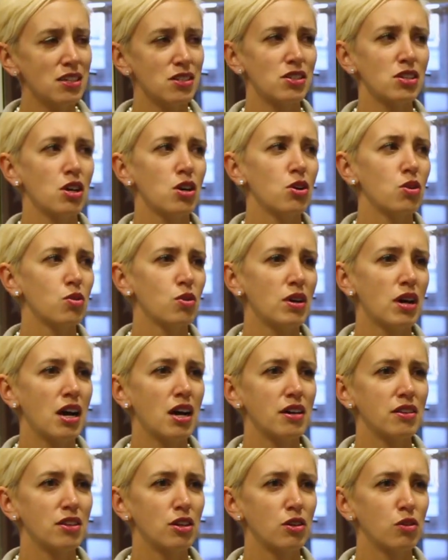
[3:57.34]
So
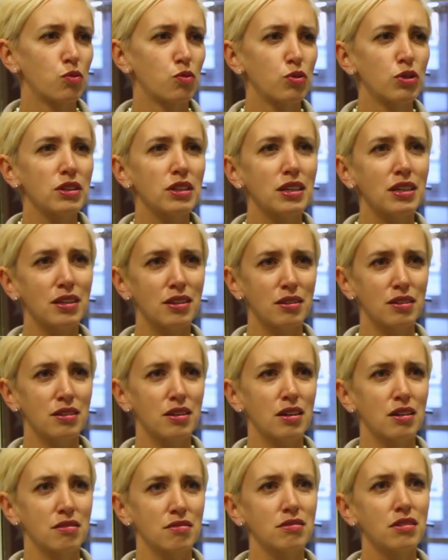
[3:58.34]
they're really
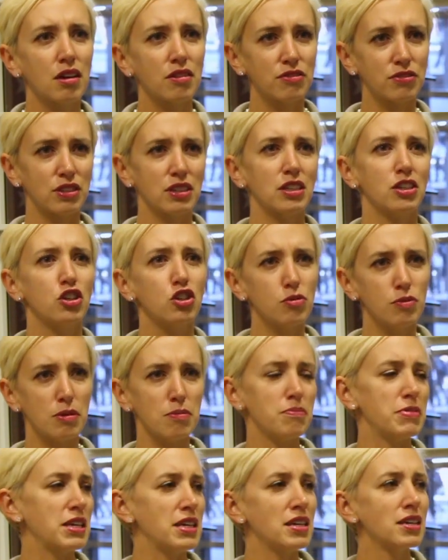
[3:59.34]
lovely human
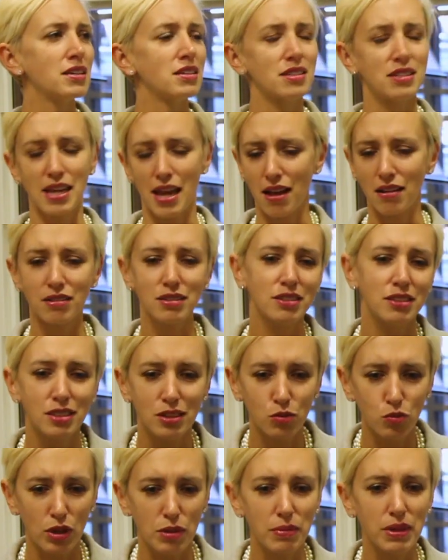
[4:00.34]
beings, talented
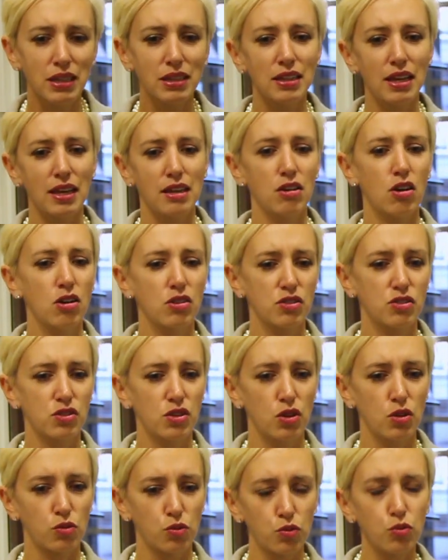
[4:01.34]
women, and
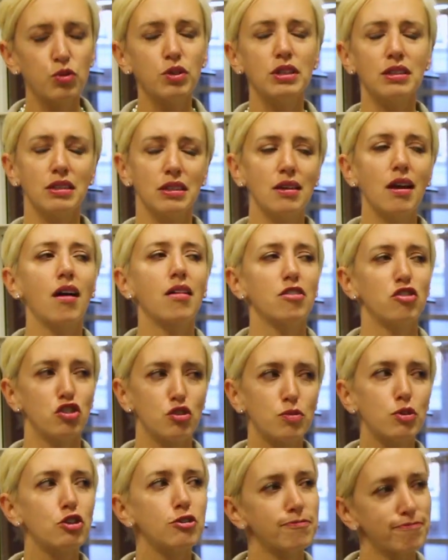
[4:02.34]
also really
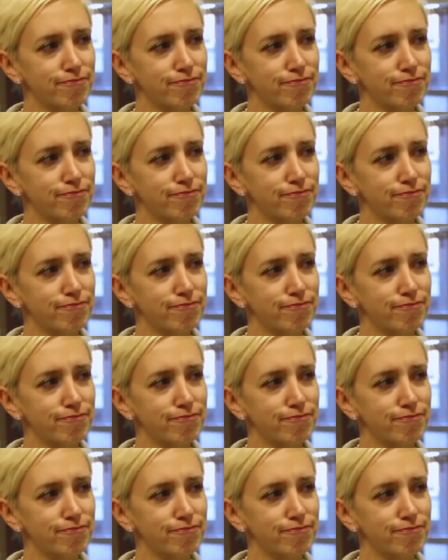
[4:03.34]
knowledgeable.